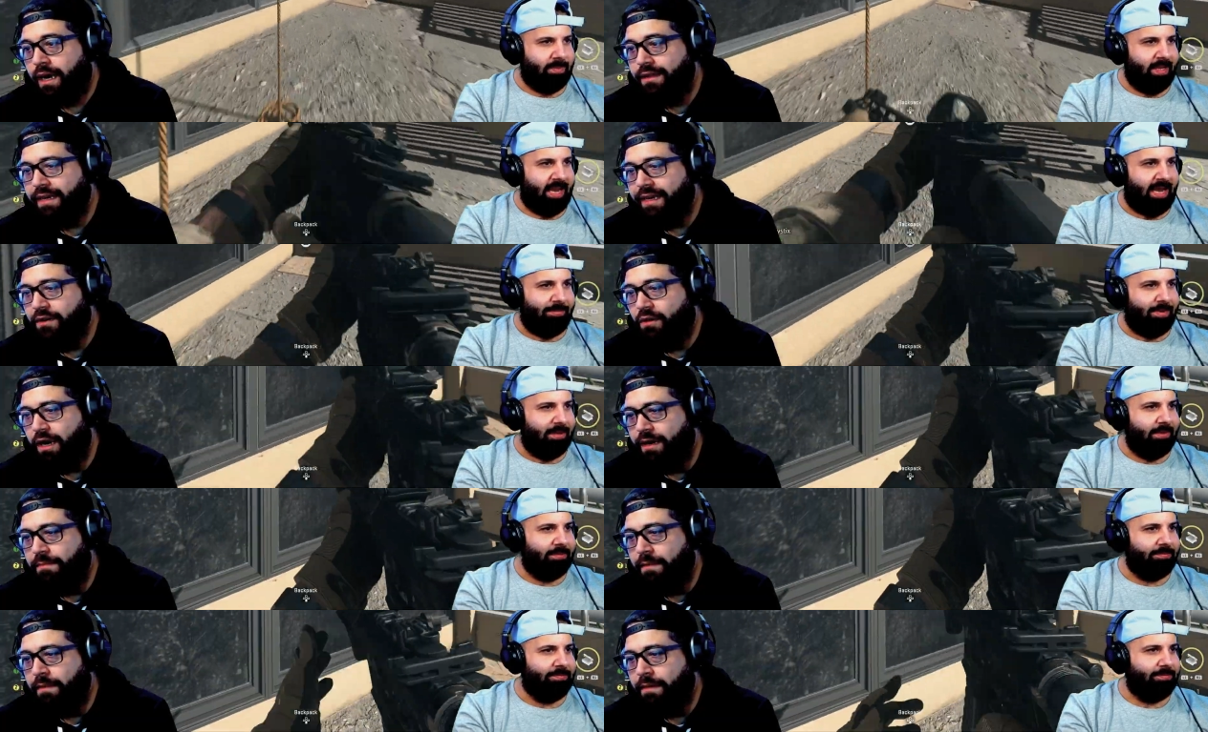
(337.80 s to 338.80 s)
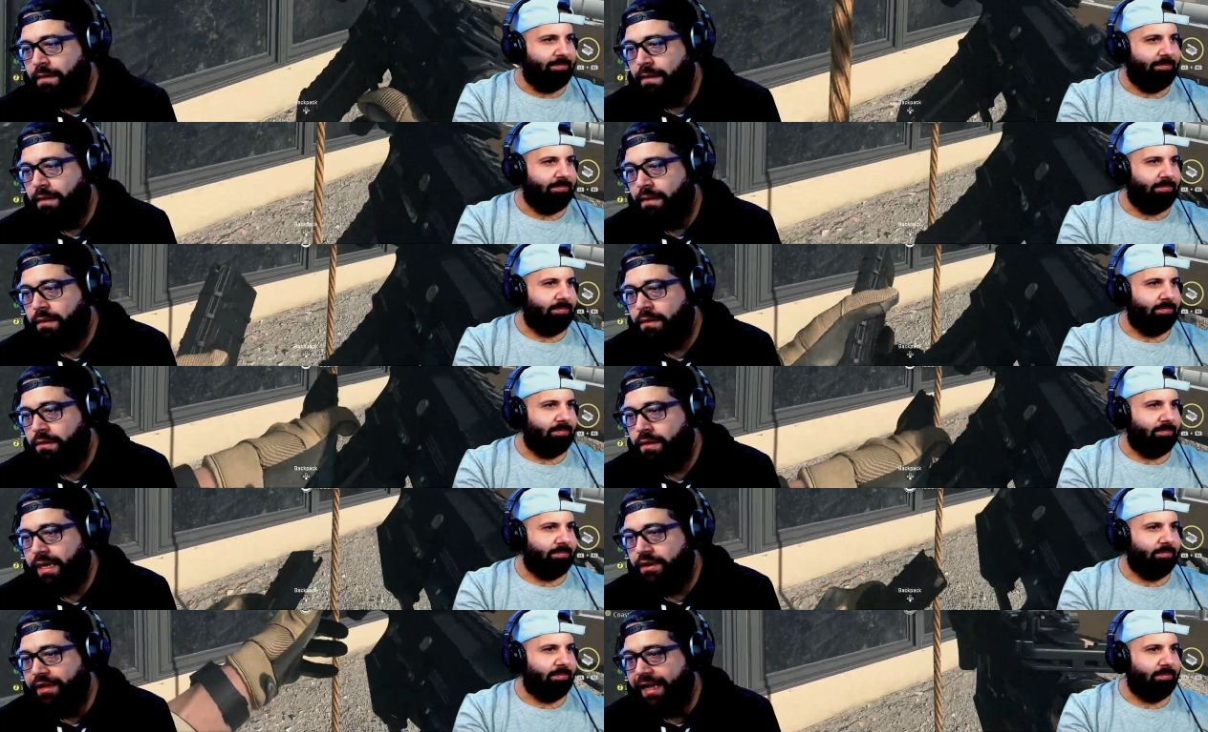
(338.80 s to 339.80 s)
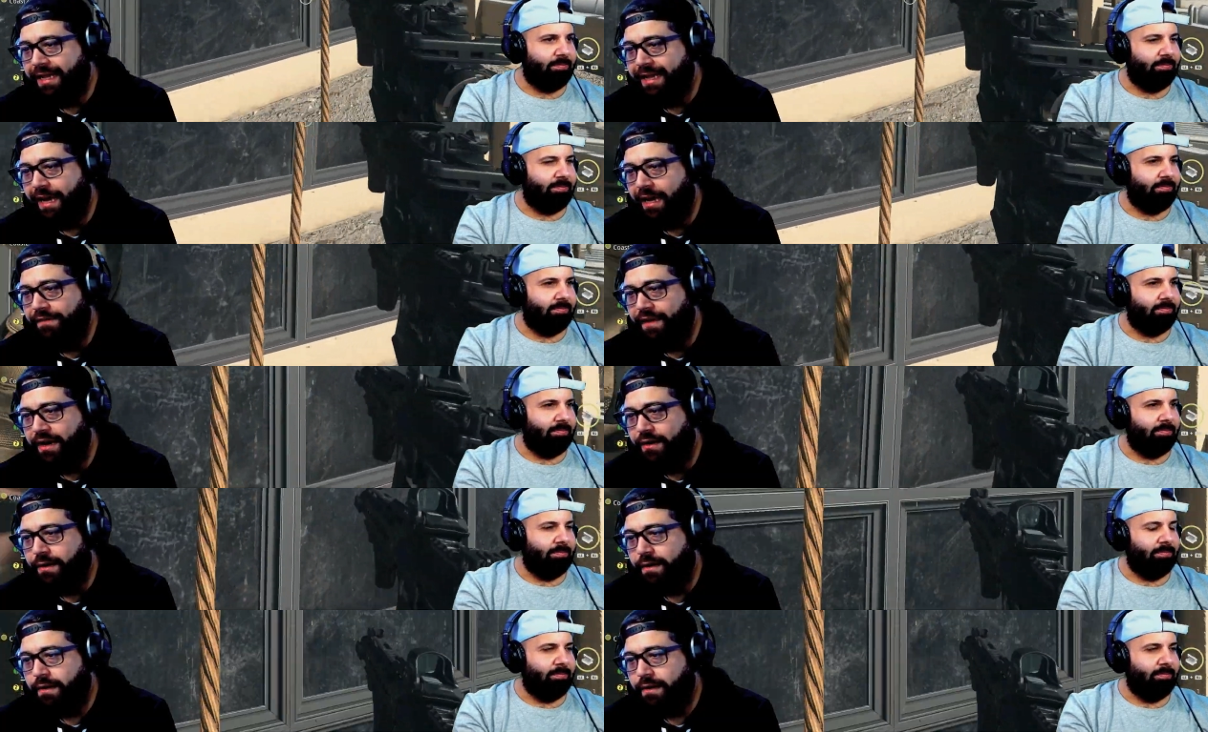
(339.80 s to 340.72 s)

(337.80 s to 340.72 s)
Speaker 1: Yeah. Go up. Can we take the elevator?